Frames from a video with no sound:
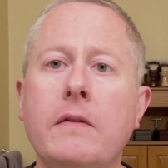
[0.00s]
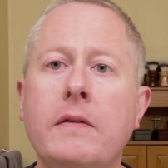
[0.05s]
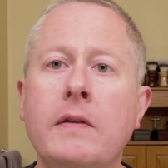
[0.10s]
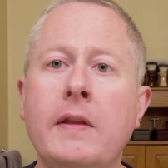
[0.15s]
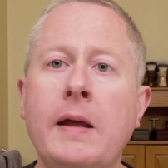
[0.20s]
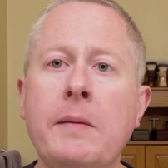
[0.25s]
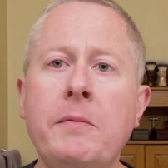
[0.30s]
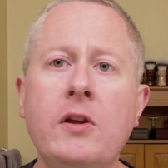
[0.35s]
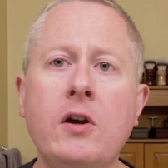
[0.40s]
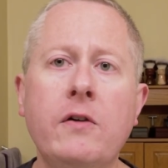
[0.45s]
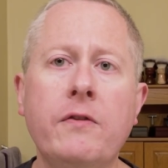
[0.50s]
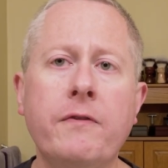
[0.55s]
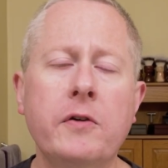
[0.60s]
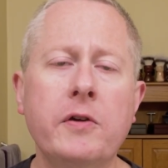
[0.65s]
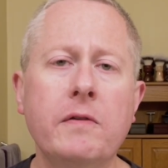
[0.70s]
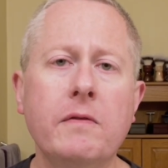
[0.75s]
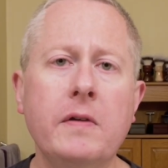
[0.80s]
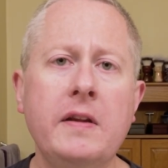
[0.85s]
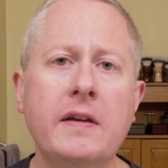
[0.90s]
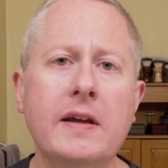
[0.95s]
let me know
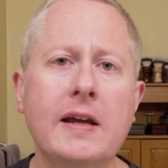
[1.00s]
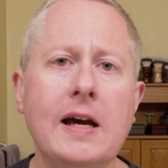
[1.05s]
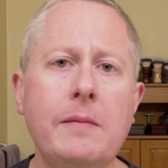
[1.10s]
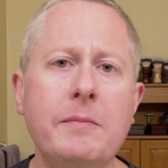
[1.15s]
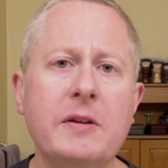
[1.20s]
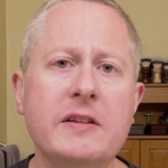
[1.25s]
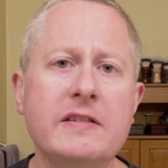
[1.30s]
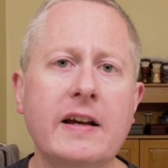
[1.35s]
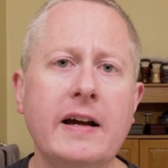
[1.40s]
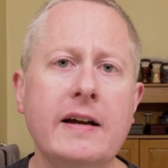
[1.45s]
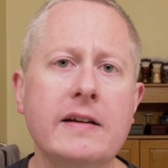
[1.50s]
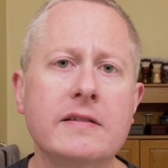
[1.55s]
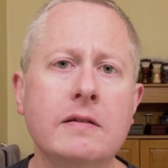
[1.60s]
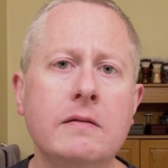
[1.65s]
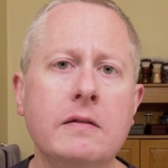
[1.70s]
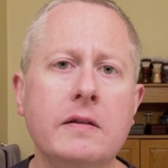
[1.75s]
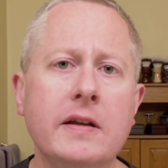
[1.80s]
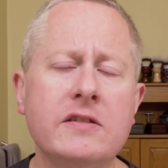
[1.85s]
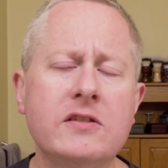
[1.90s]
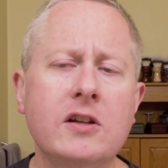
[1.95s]
in the comments, guys.
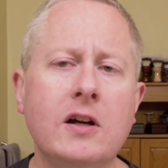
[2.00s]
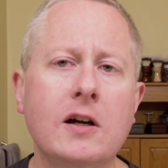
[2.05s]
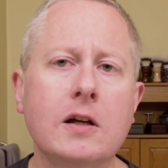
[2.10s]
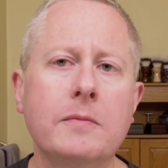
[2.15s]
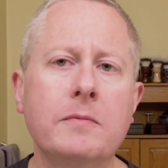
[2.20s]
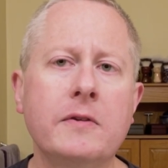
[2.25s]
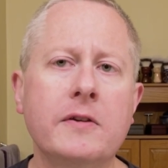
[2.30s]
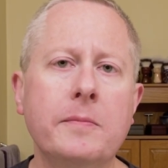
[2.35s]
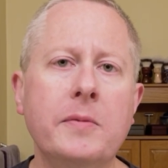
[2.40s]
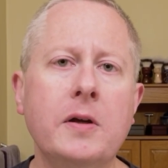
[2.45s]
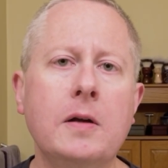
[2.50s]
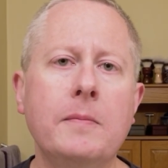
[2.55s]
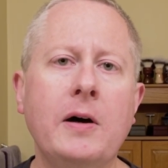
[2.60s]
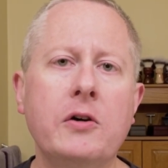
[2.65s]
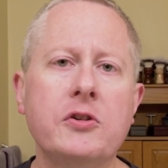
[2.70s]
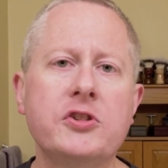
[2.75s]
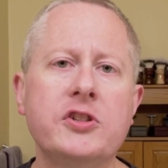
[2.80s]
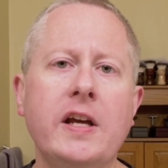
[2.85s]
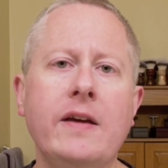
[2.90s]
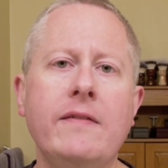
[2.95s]
Let's talk a little bit
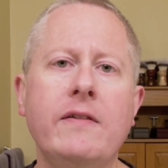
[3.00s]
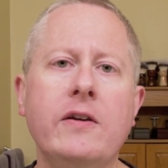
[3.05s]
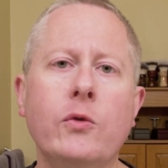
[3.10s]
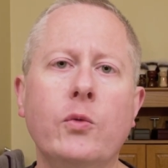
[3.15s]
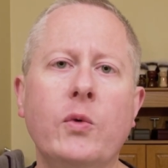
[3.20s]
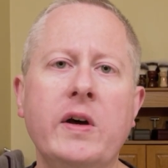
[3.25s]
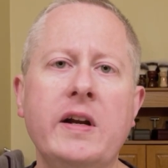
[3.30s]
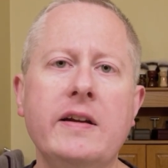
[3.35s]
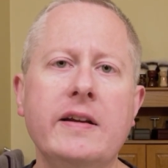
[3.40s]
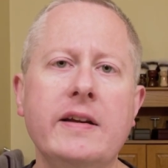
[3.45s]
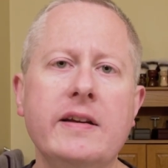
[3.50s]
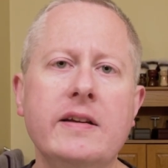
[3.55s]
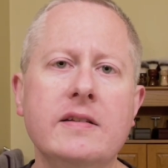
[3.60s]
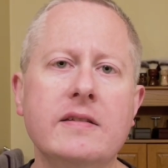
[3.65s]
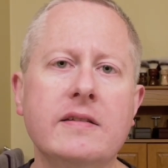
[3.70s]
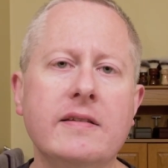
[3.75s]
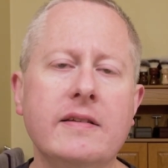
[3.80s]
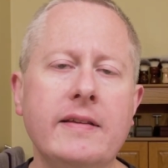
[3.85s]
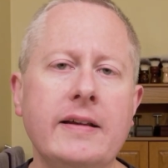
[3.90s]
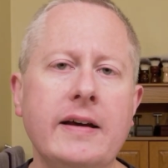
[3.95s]
about shaving, what it
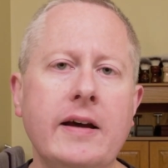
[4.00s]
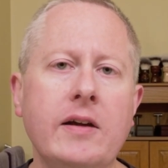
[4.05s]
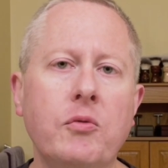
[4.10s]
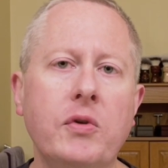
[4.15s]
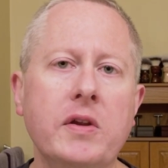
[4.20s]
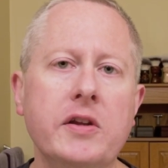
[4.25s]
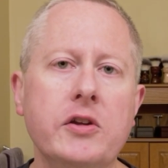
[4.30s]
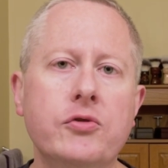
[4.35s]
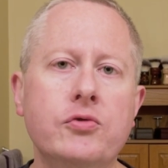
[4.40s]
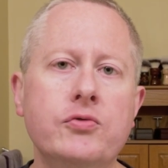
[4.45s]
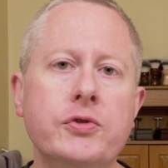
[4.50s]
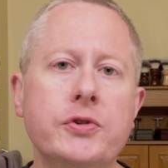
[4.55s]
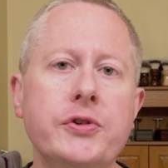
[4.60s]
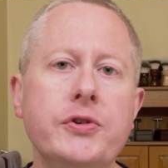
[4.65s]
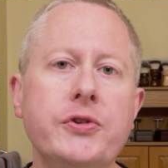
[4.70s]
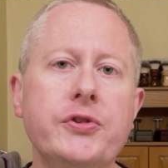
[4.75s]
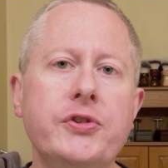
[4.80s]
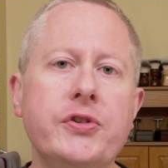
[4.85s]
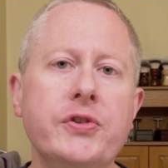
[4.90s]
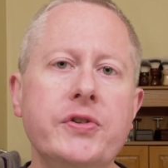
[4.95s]
is that really drew
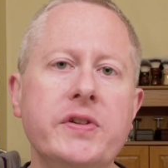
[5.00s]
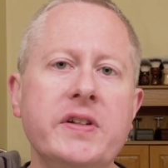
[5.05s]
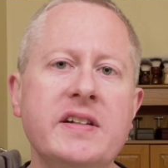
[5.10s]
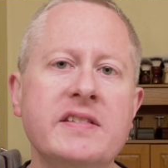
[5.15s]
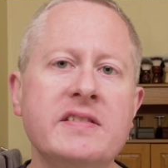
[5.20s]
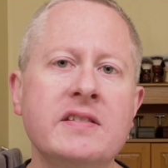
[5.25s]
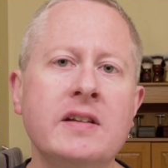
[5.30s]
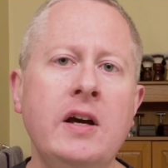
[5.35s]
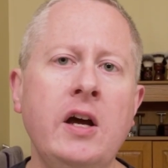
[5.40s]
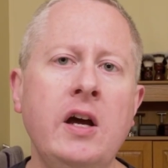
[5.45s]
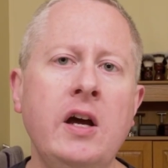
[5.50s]
you to this.